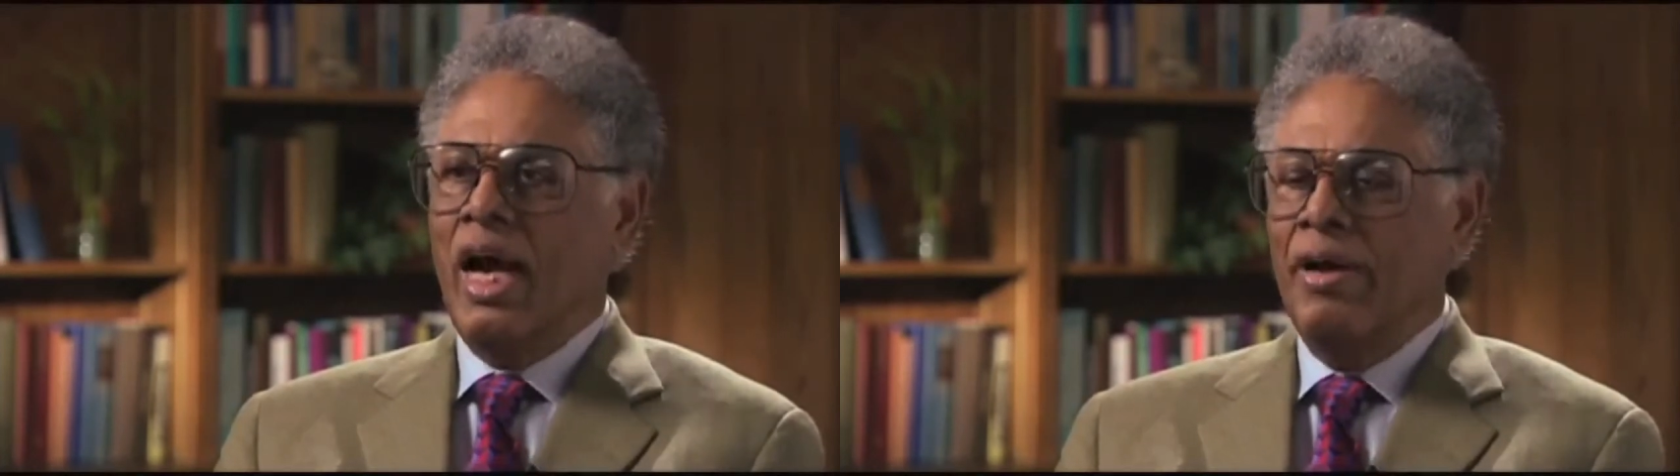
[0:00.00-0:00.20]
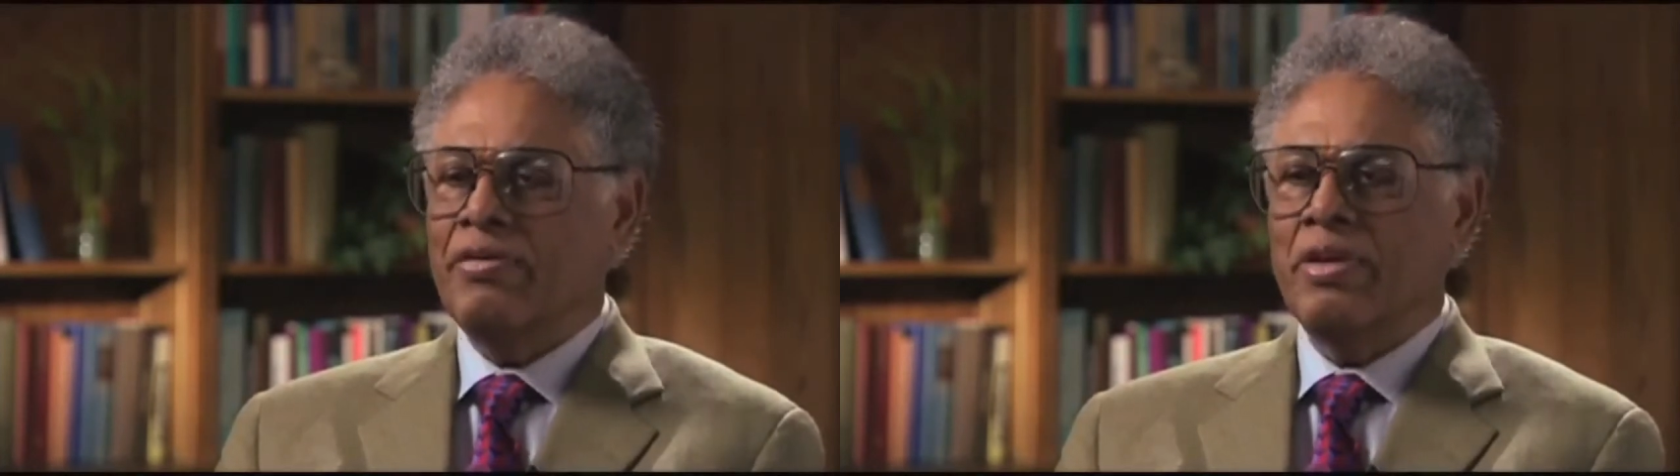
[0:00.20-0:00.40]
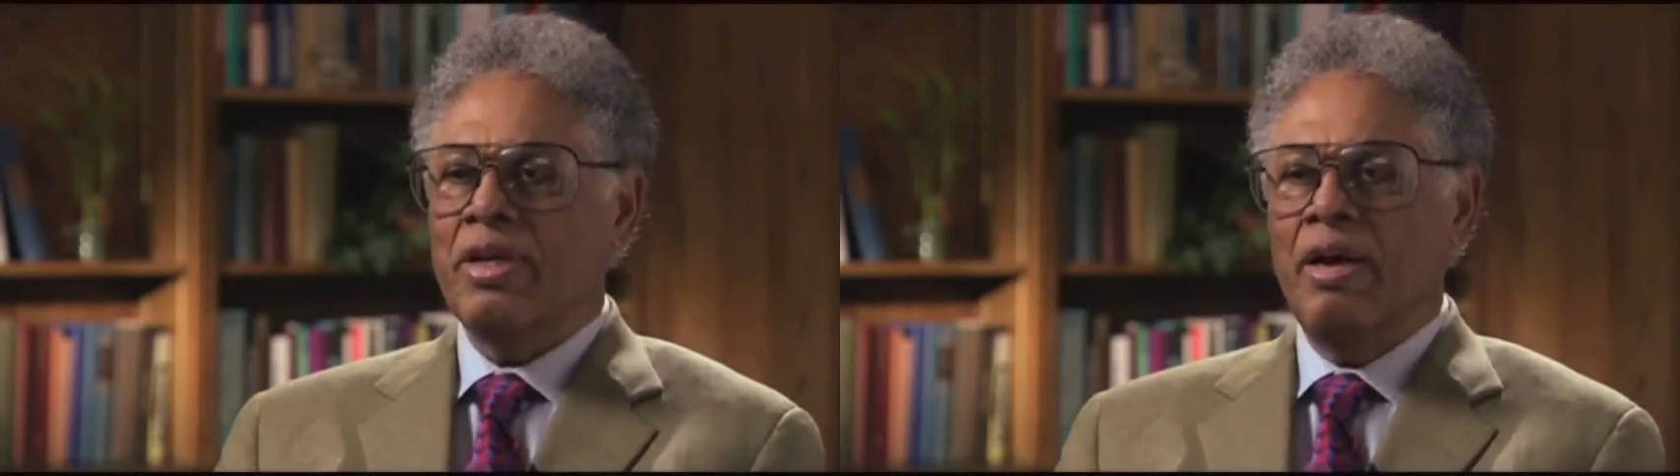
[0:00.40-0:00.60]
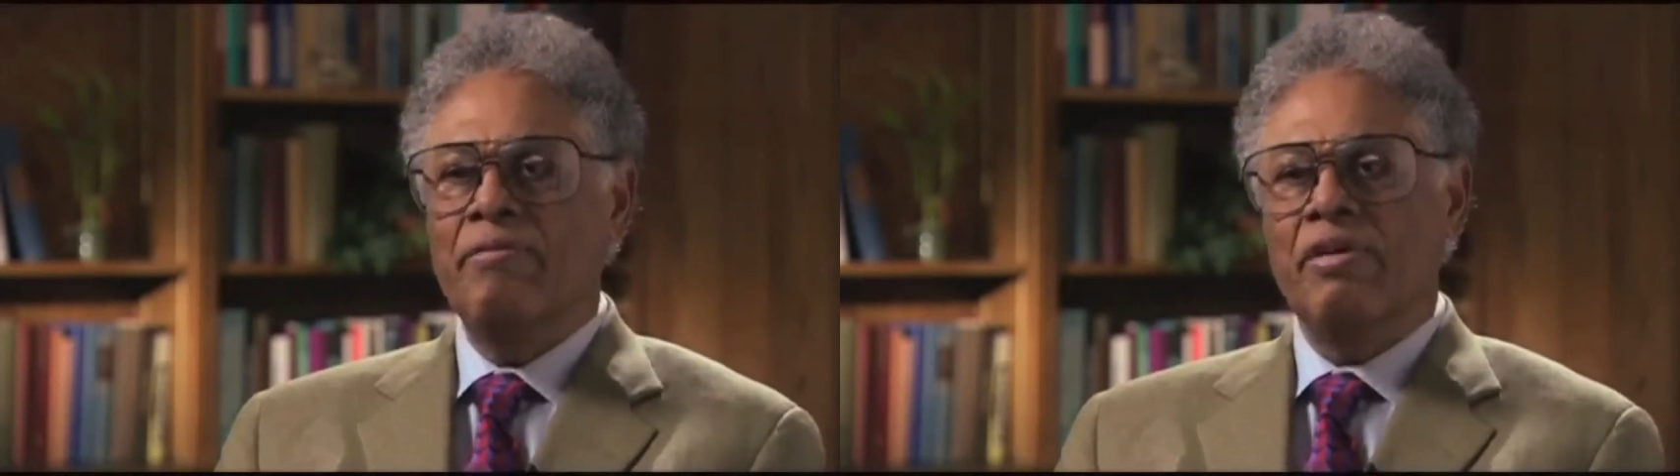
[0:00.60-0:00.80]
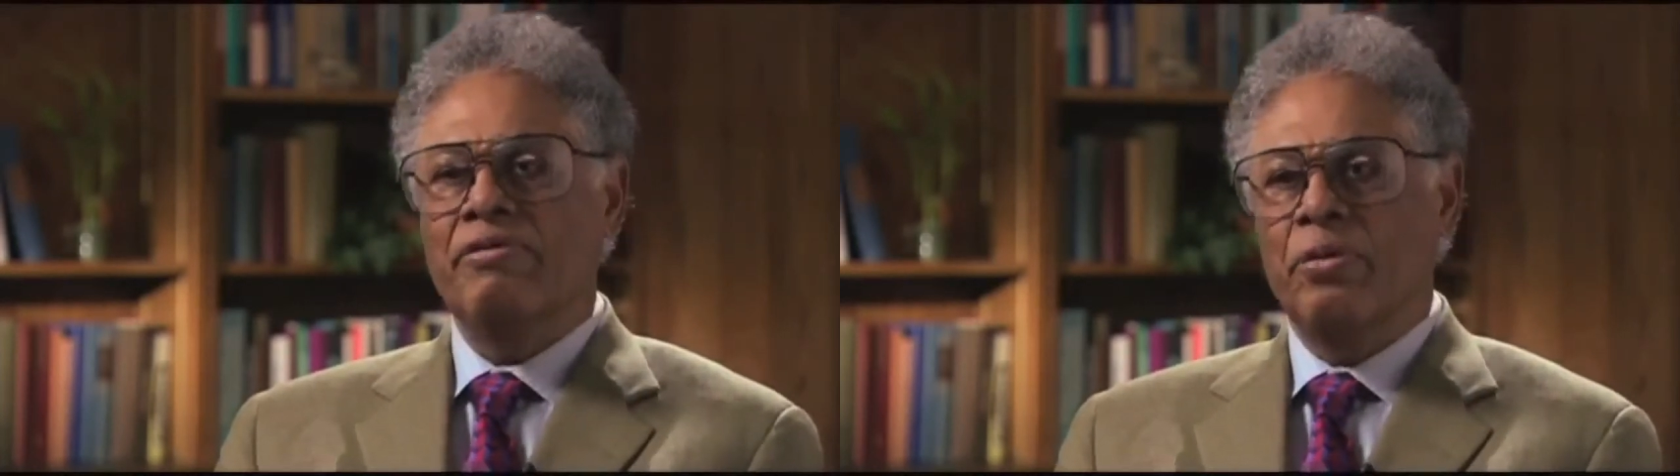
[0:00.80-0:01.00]
after the
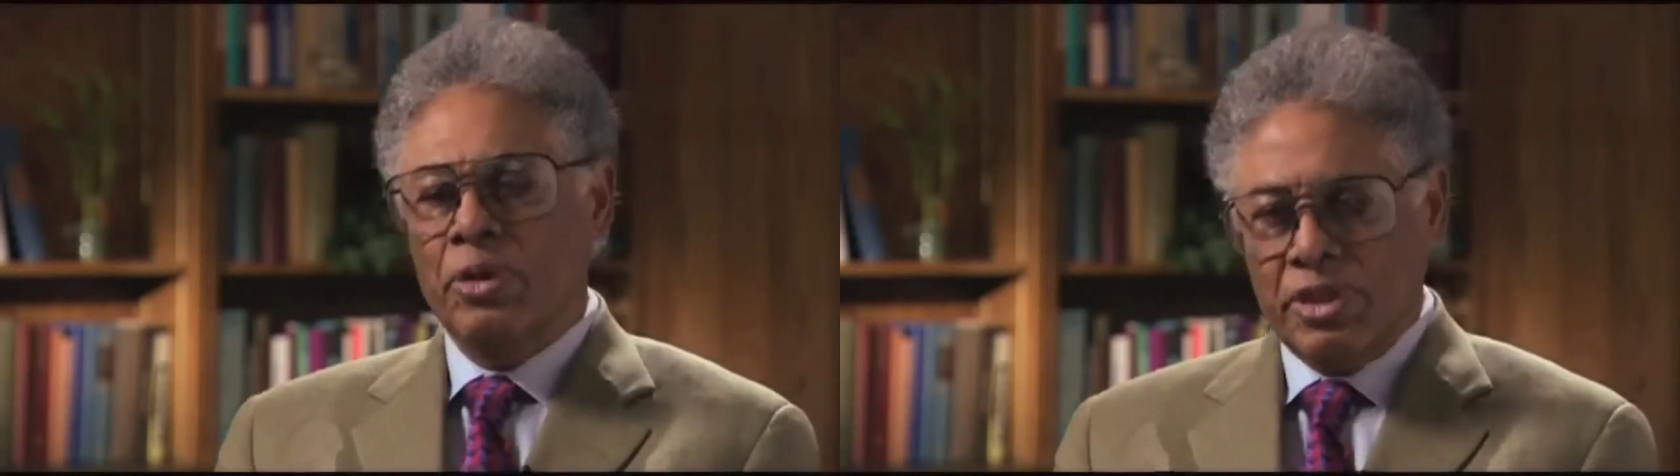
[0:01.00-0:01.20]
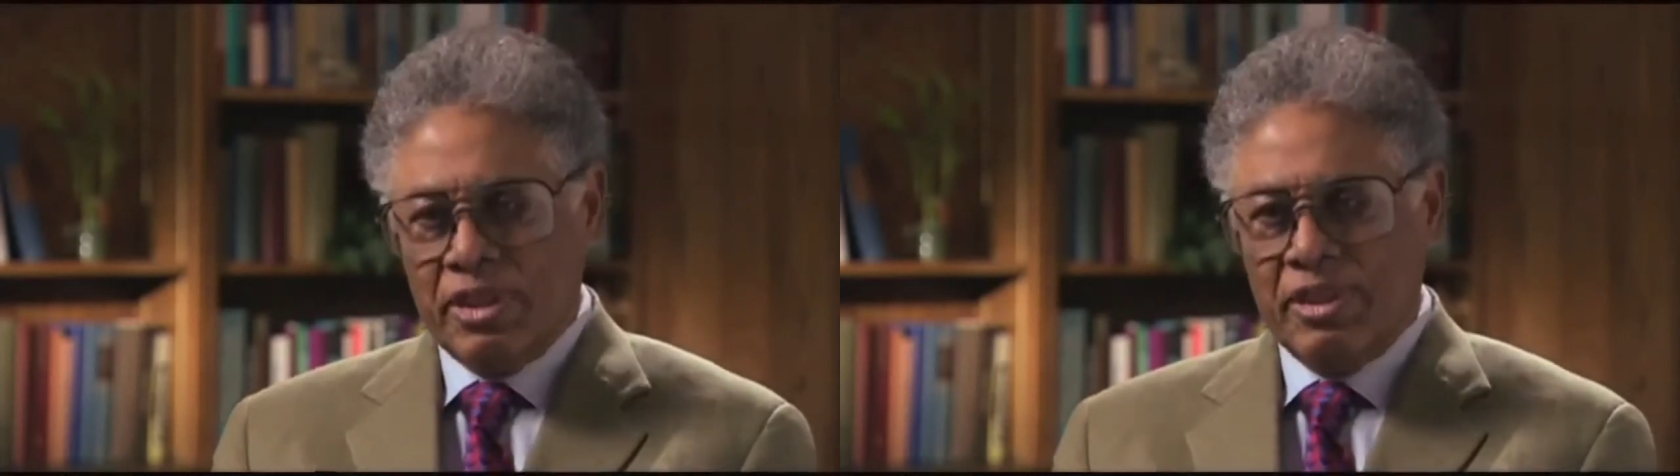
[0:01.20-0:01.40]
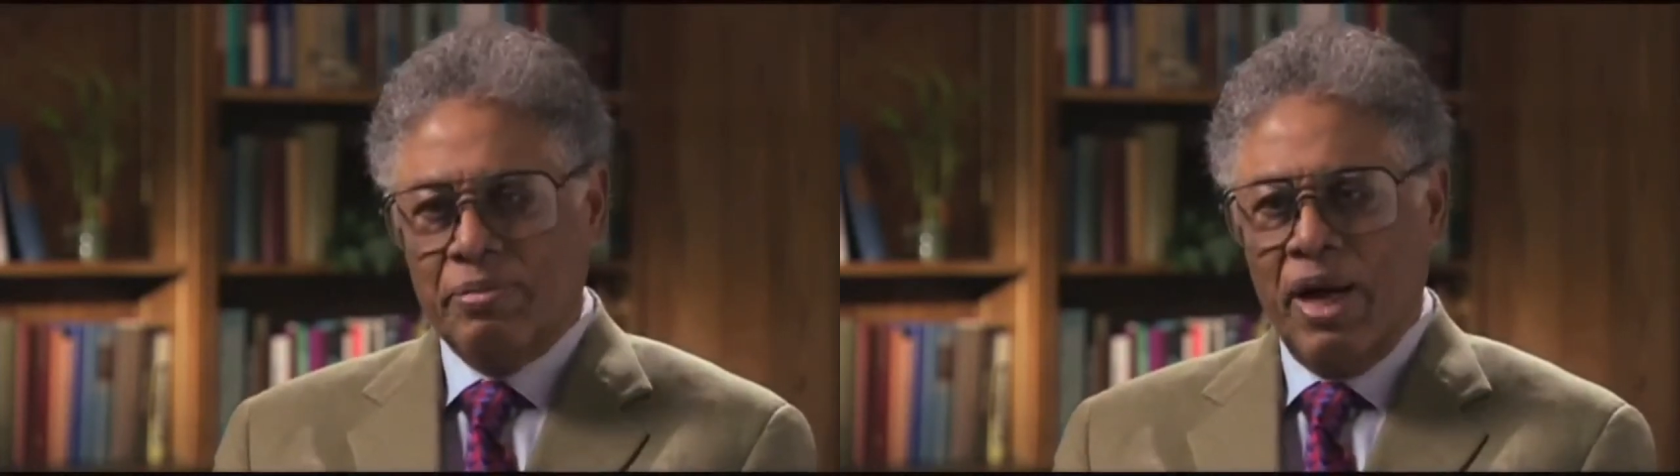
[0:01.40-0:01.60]
government forces the